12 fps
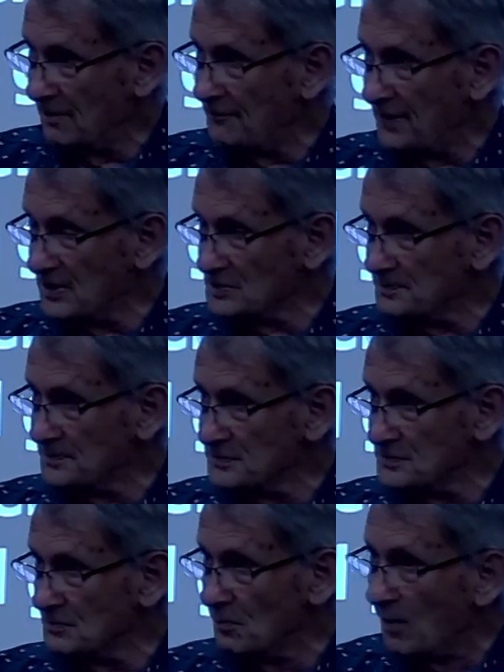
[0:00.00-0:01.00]
husbands
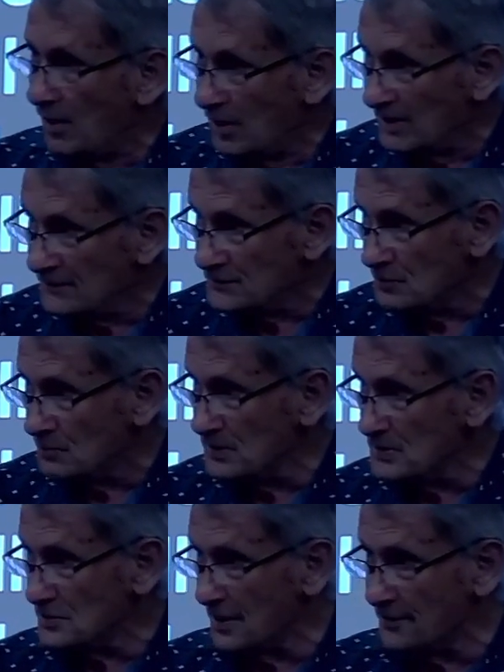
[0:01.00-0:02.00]
and wives to
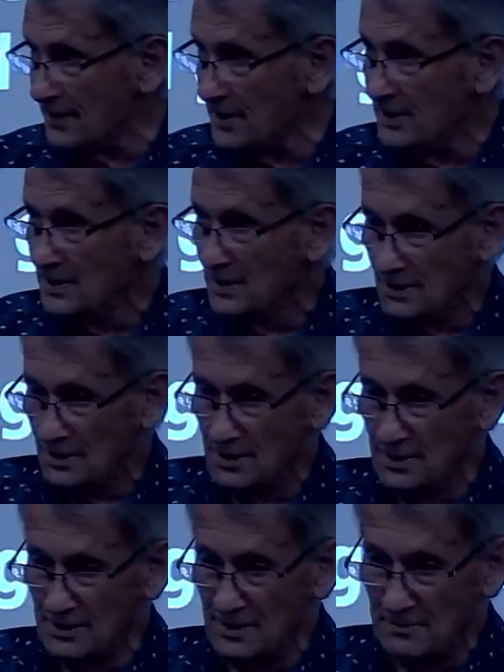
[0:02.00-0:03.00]
each other
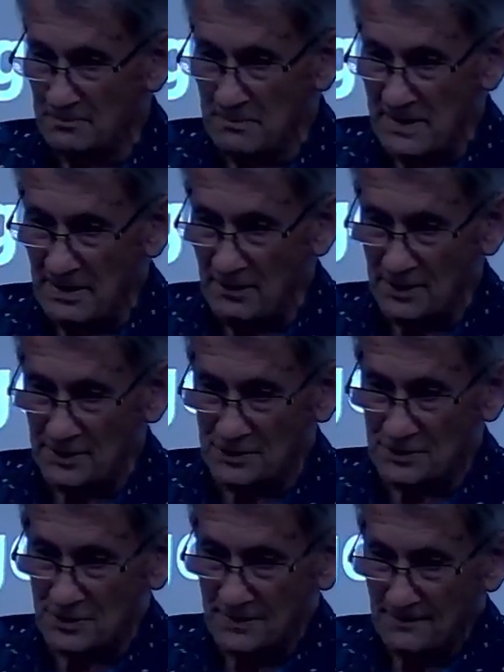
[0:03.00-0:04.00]
in marriage.